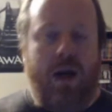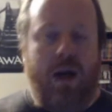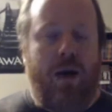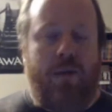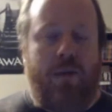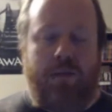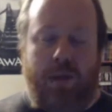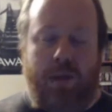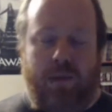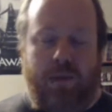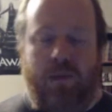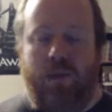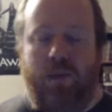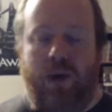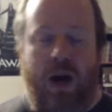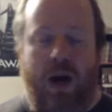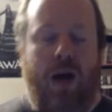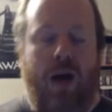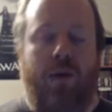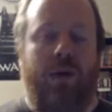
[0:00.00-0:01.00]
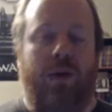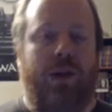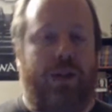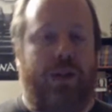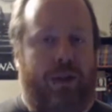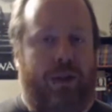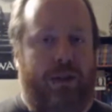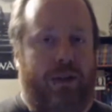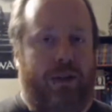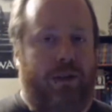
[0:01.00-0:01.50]
But right now we're just
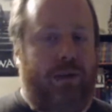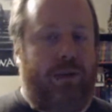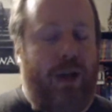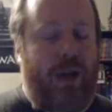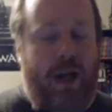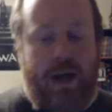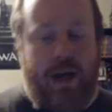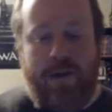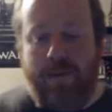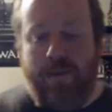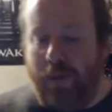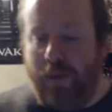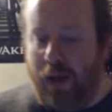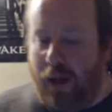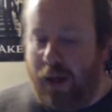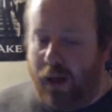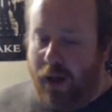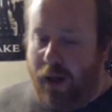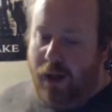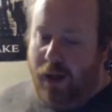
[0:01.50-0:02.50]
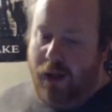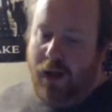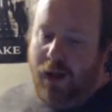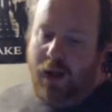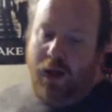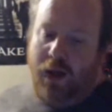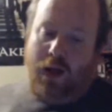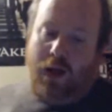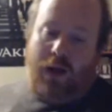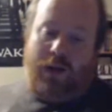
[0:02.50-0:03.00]
going to assume they're dead.
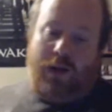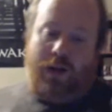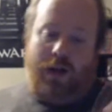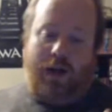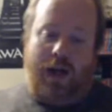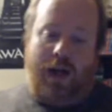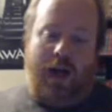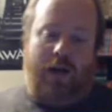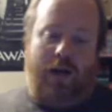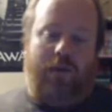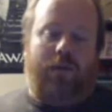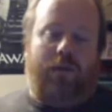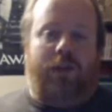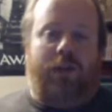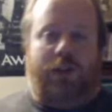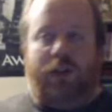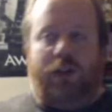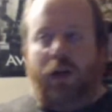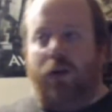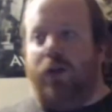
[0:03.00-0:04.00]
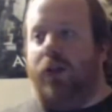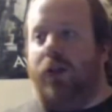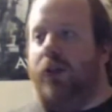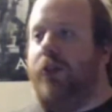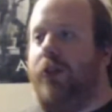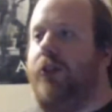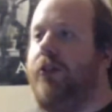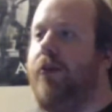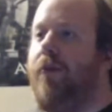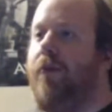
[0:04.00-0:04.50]
They're dead.
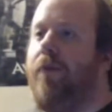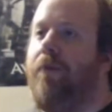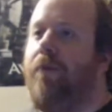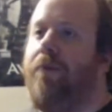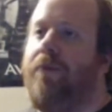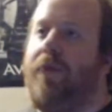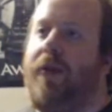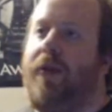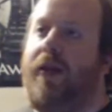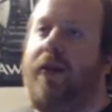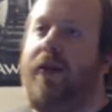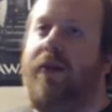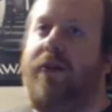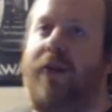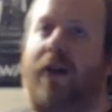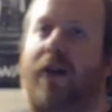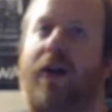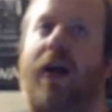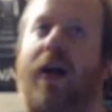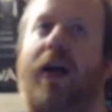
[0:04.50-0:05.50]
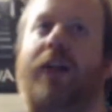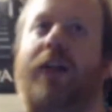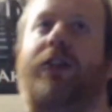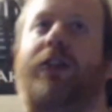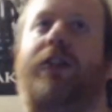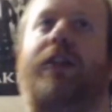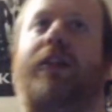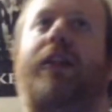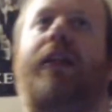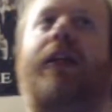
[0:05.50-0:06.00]
Strokers. They're
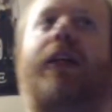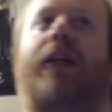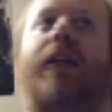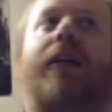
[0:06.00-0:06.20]
actually...